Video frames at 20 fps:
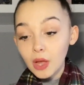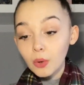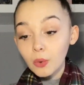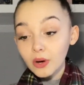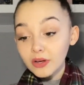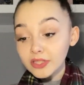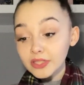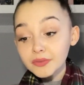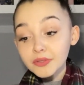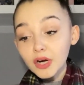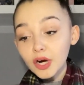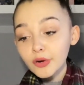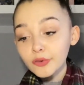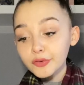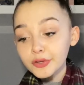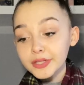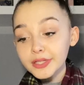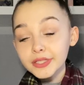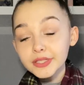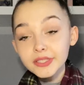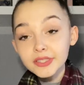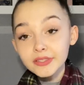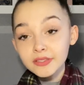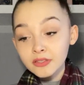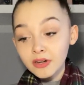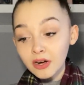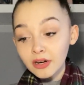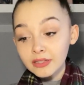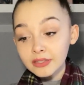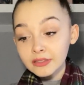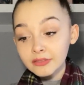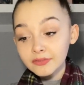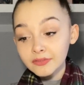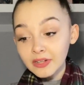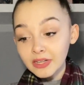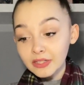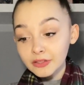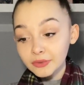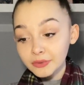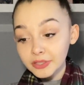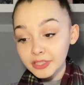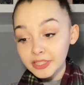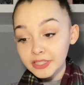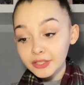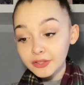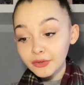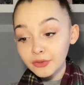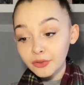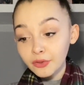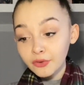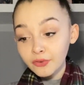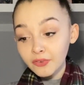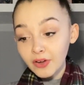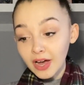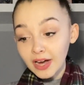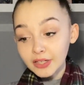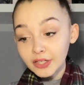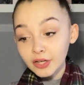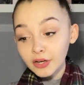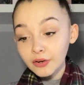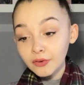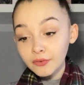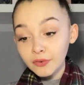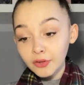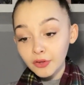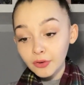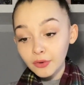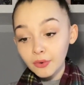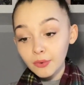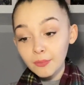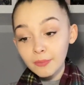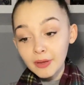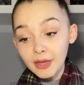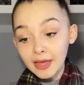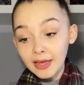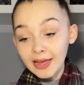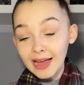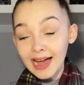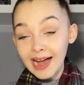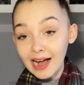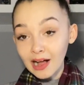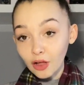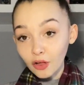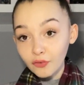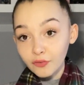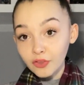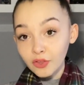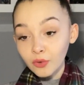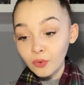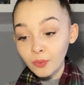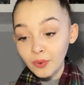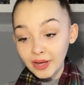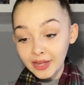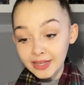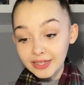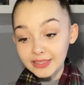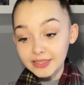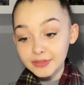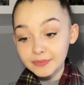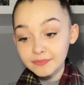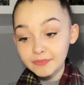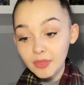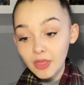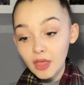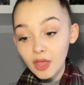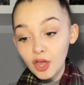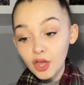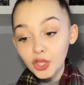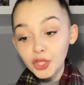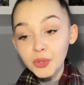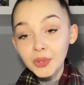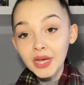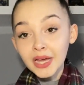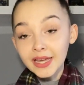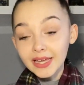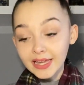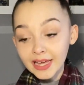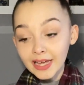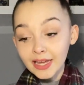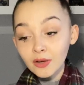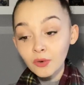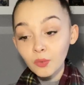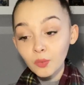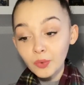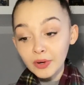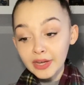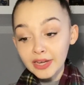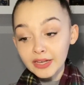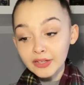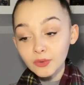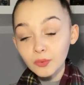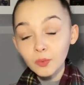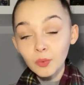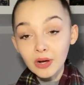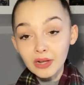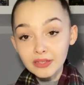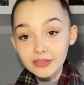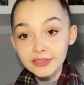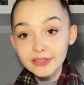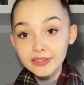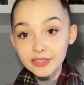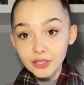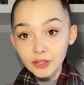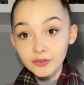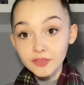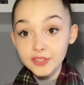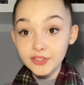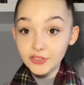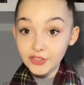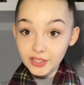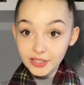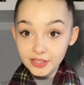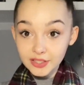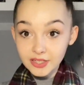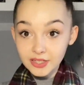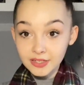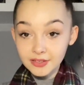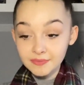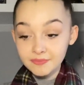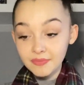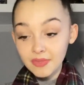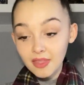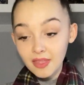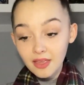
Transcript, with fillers: Quasi recovery does not invalidate the fact of you being a healthy weight. You can gain weight while still restriction.